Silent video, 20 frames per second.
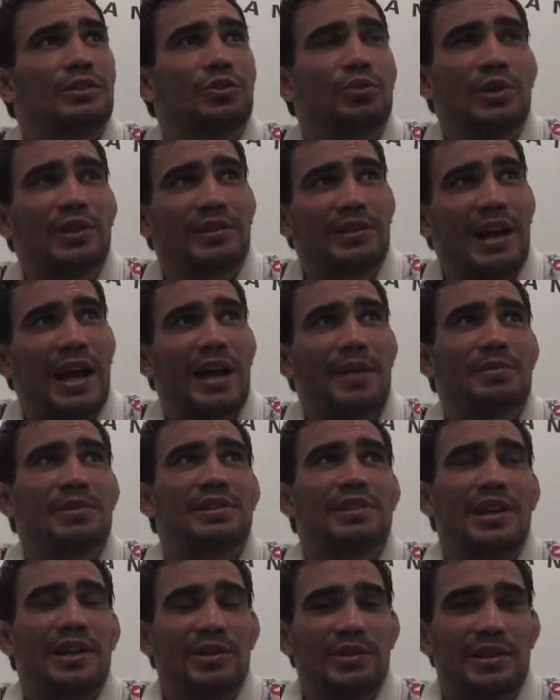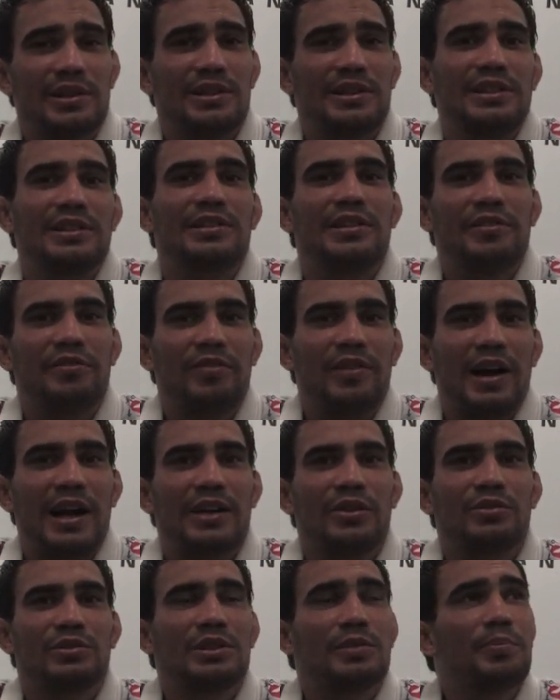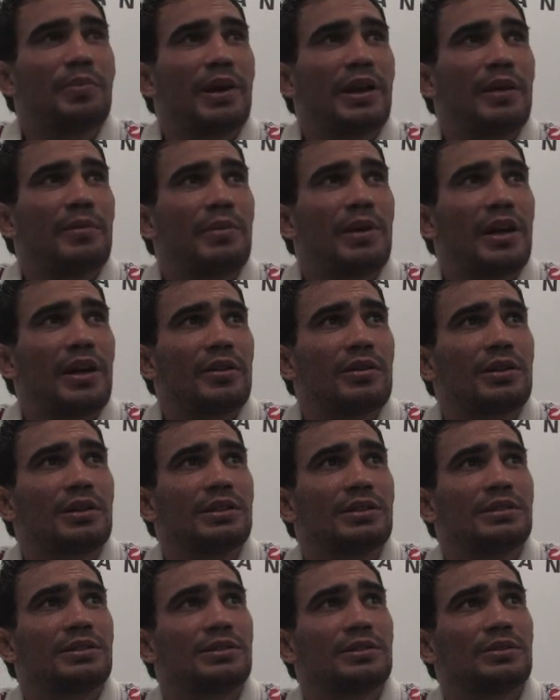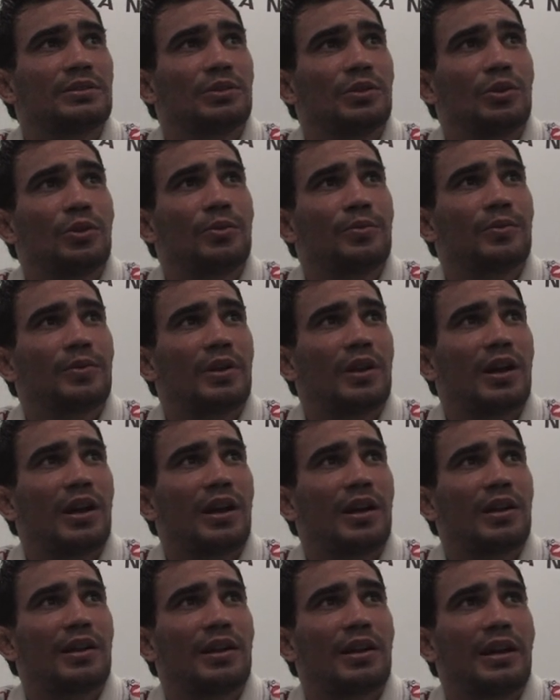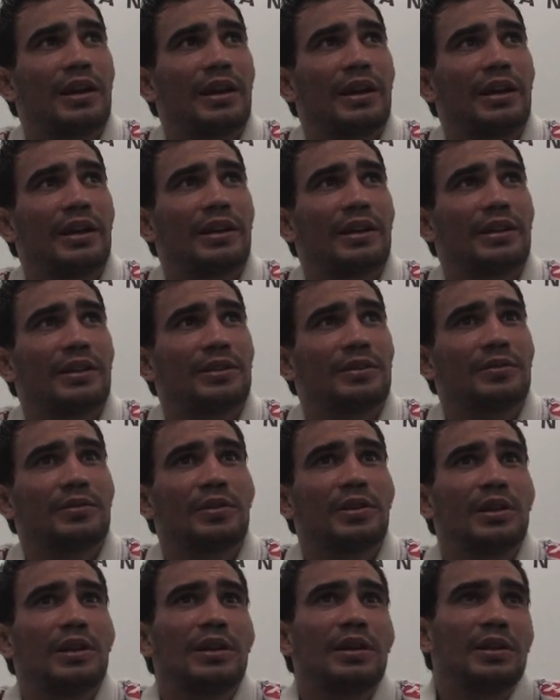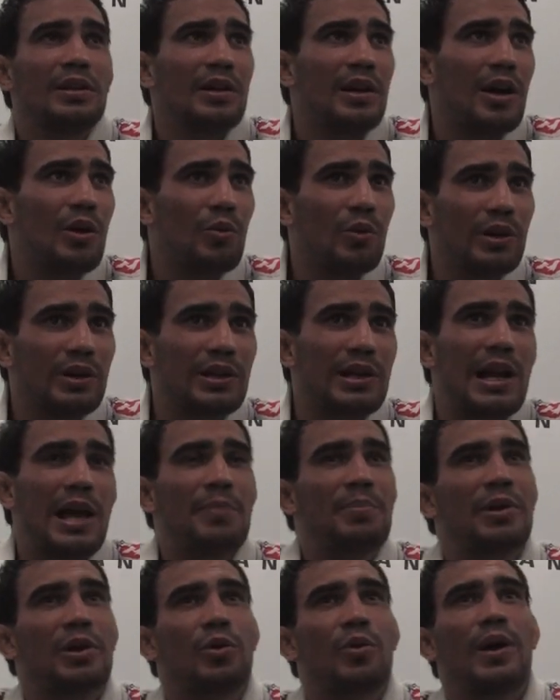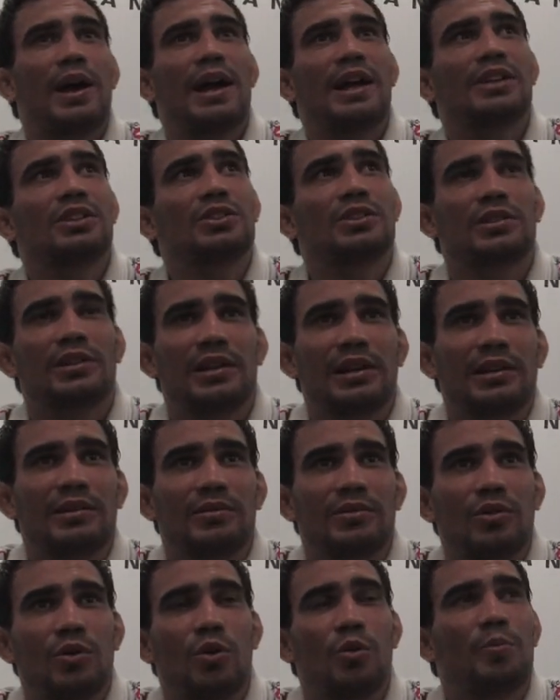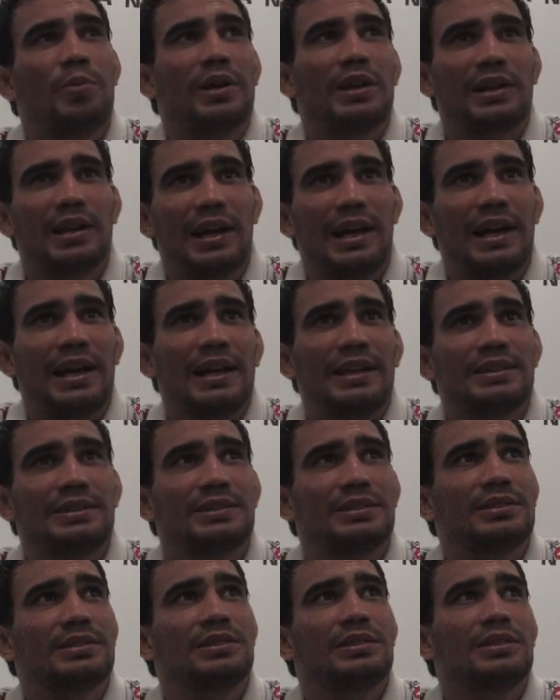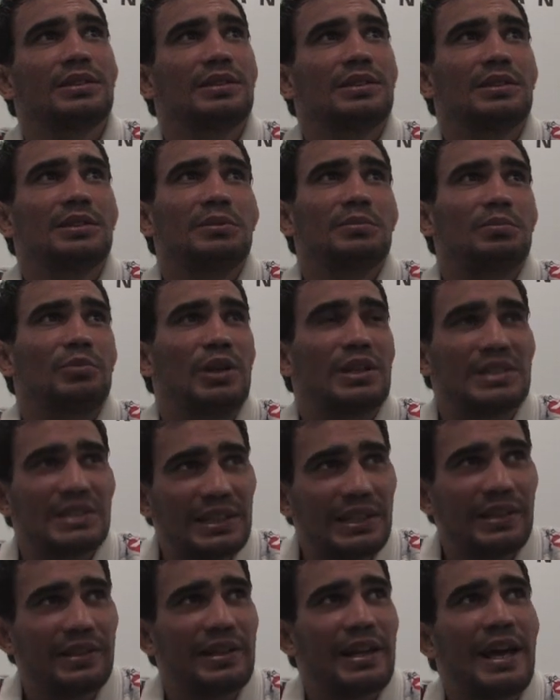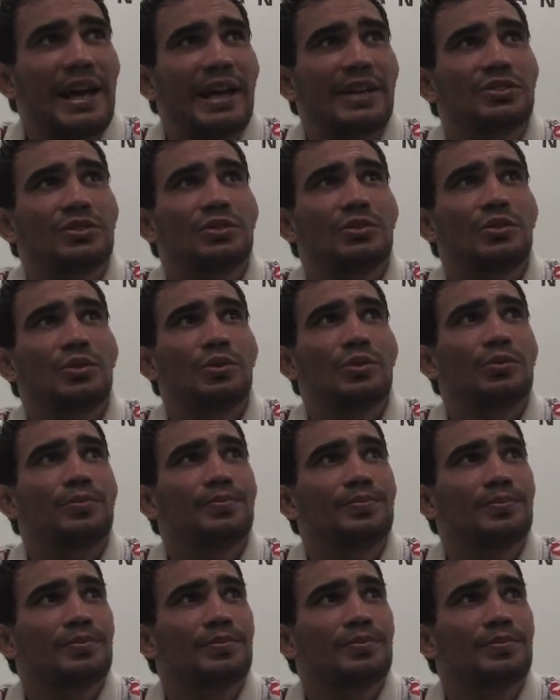Three times I did the finals in Pan Americans, you know, and I won Grapplers Quest, Open Class, Brazilian National.